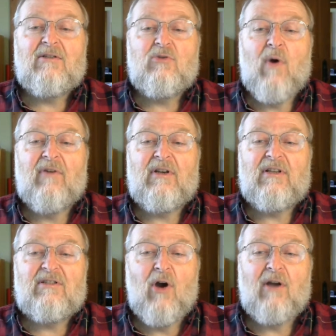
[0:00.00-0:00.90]
Whoever
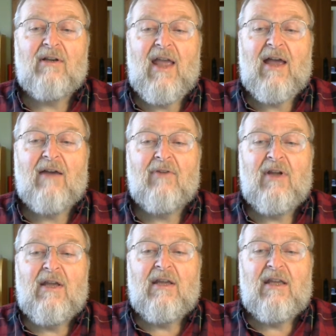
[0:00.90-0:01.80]
does not have,
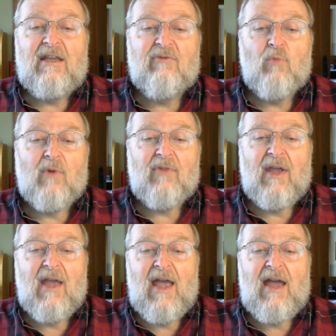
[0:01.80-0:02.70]
even what
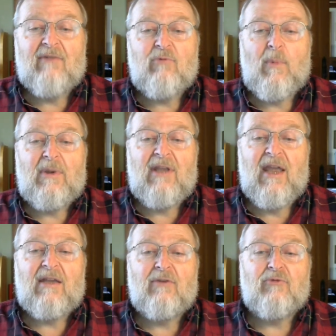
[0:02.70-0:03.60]
they have will be
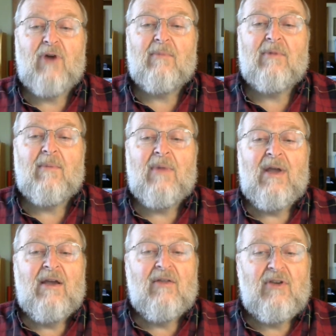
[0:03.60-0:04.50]
taken from them.
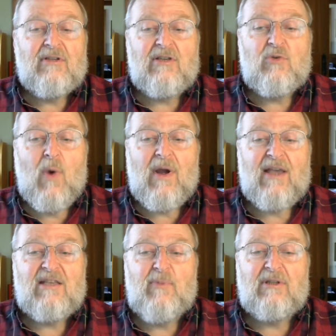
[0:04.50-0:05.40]
This is why I
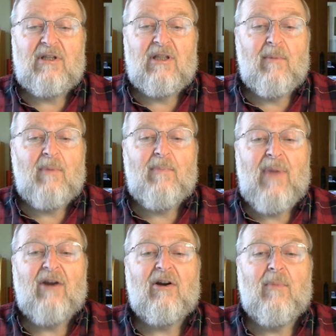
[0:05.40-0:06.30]
speak to them in
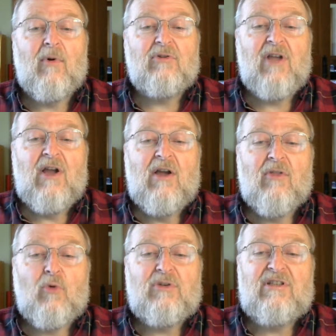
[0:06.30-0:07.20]
parables.
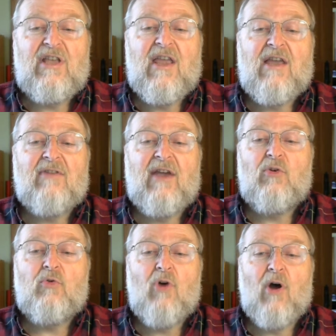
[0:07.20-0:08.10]
Though seeing, they
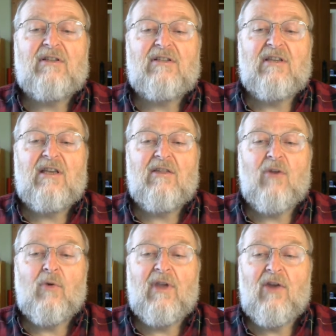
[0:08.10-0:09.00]
do not see.
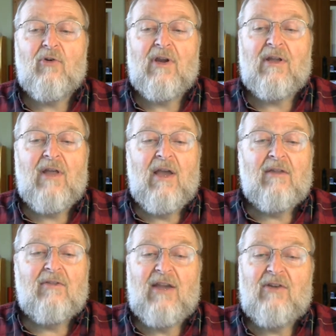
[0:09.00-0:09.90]
Though hearing,
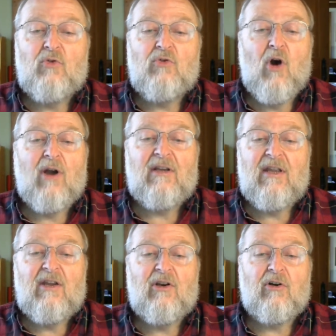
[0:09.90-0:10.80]
they do not
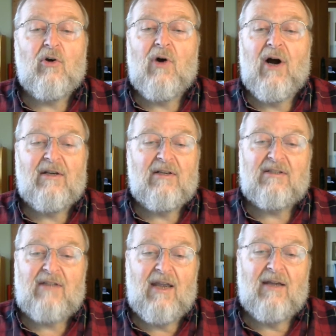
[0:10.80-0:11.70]
hear or
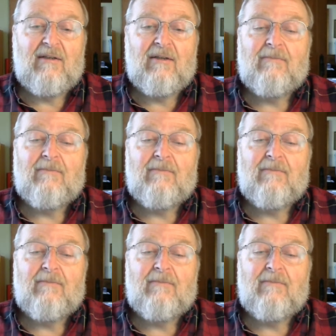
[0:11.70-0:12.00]
understand.